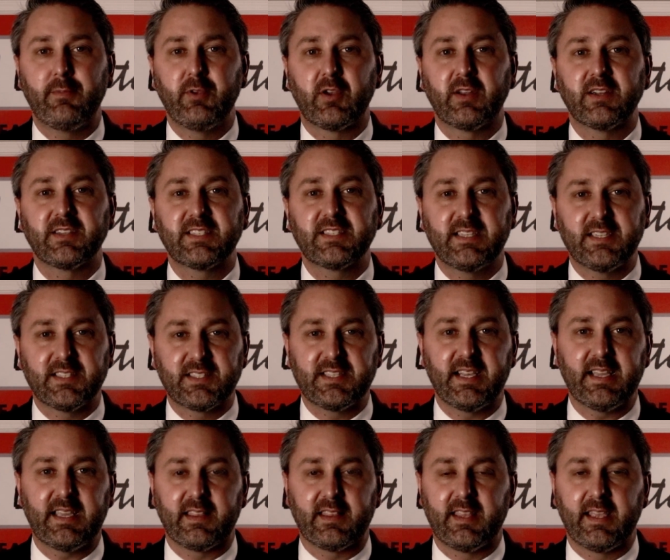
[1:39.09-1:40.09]
you're gonna see a
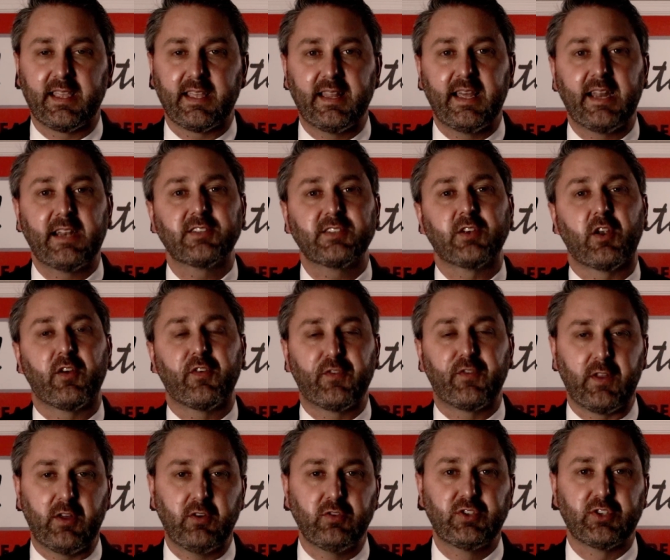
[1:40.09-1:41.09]
second thing, and that is our
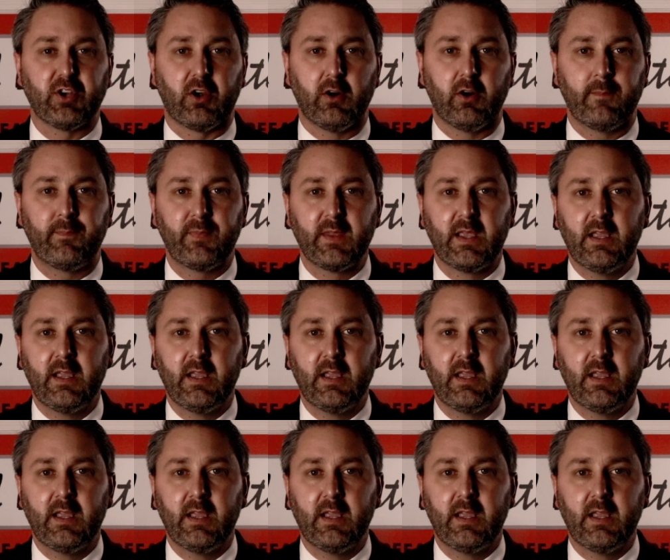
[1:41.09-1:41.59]
flow chart,